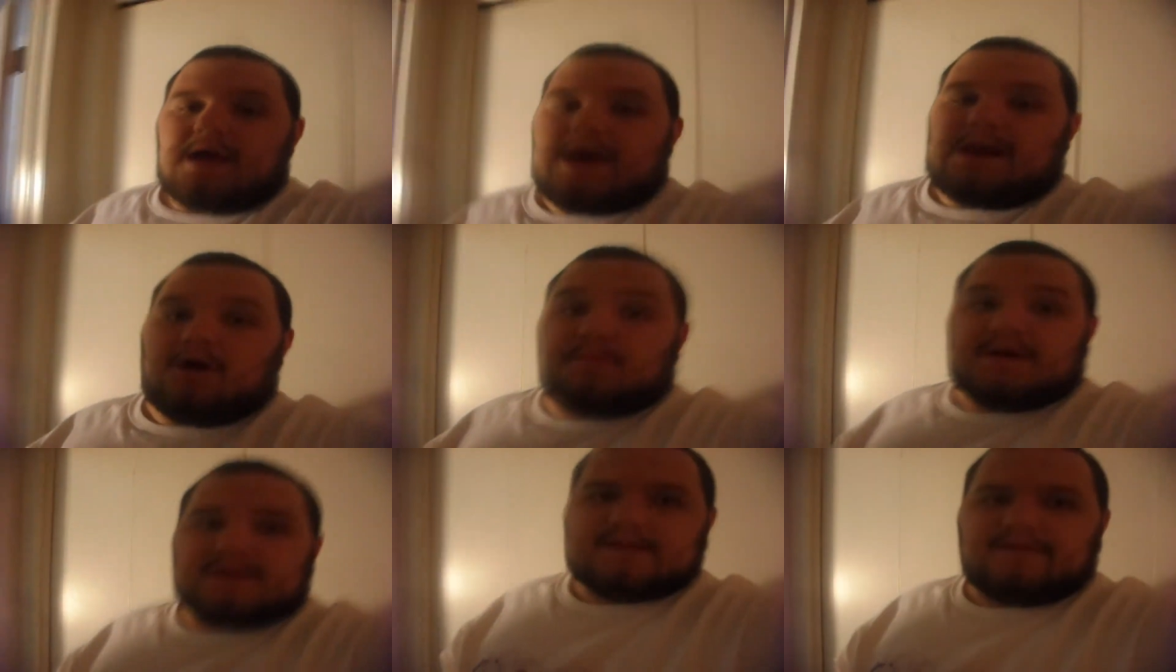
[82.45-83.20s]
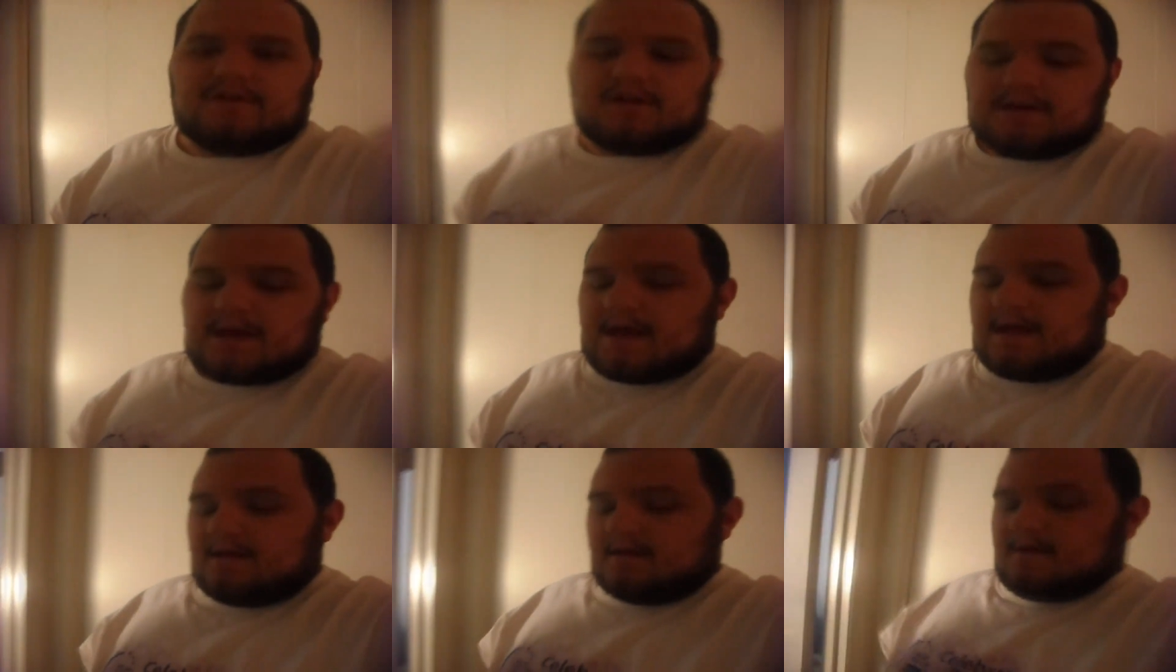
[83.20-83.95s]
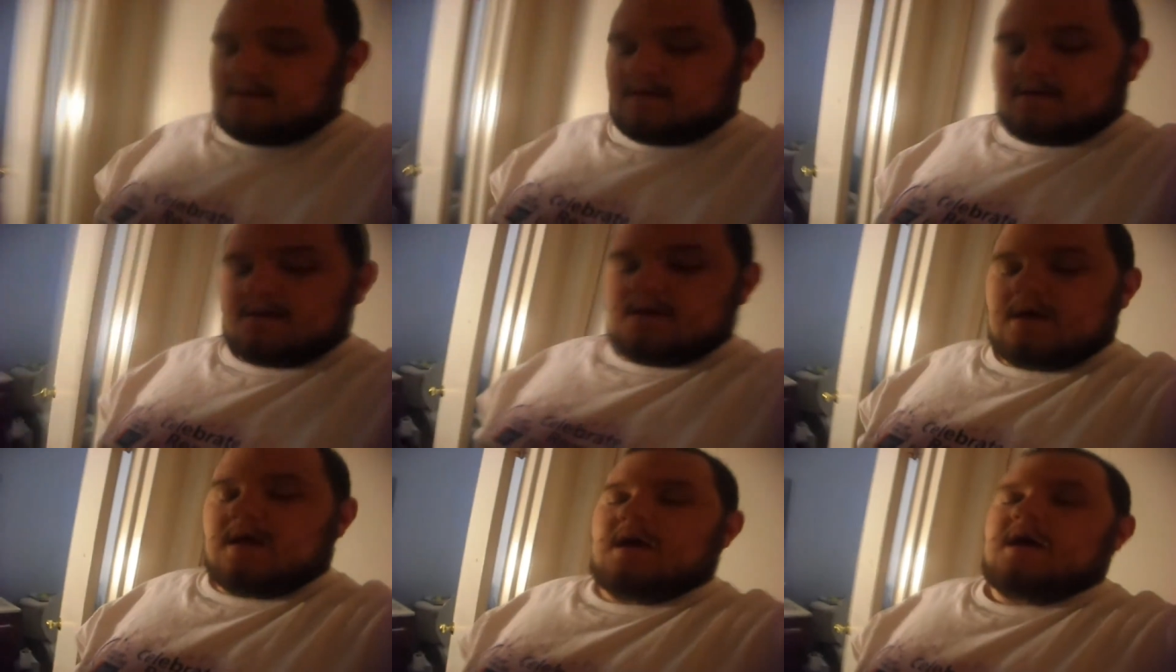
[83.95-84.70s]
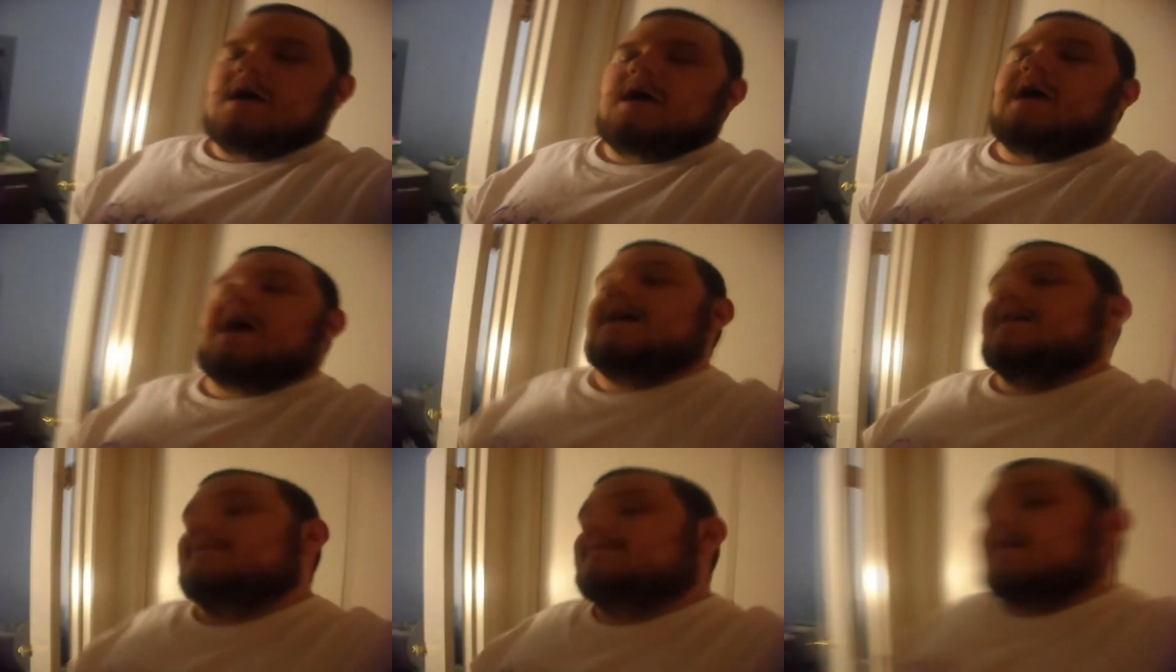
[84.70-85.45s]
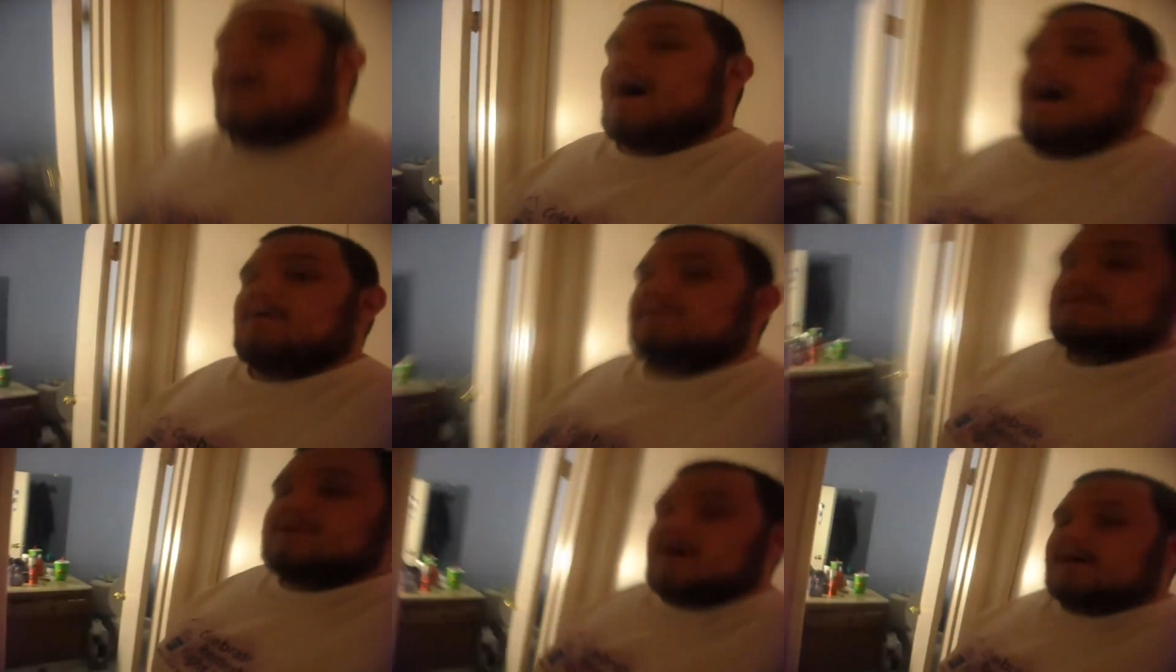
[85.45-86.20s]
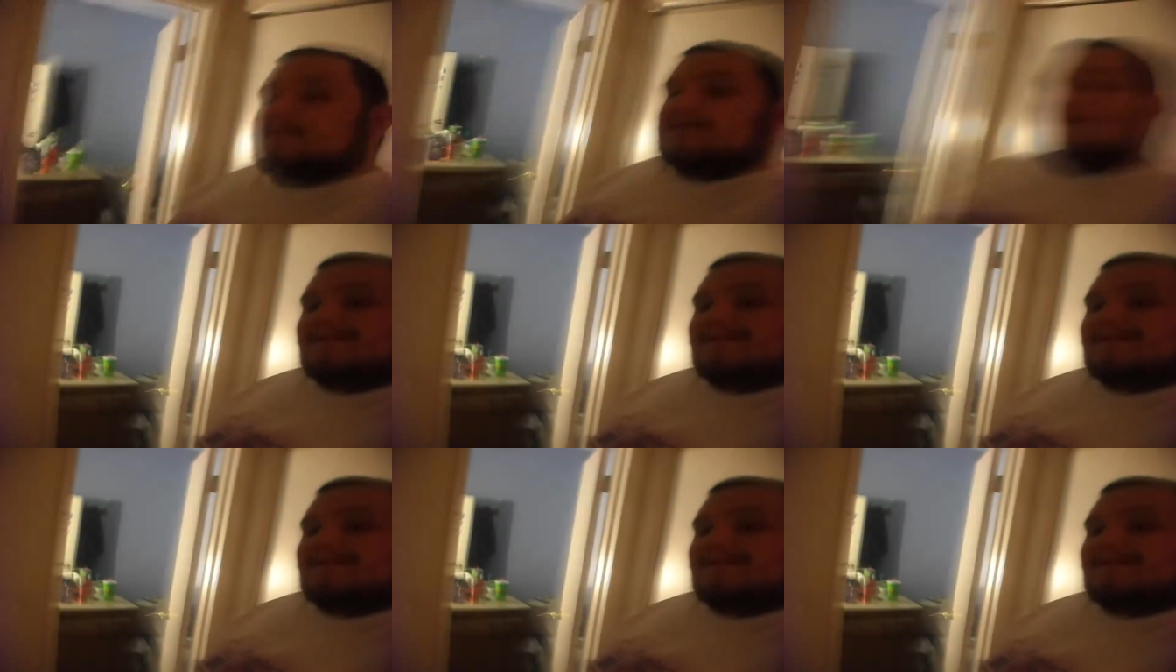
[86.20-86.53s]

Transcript: And I hope you guys have a good night. And I will talk to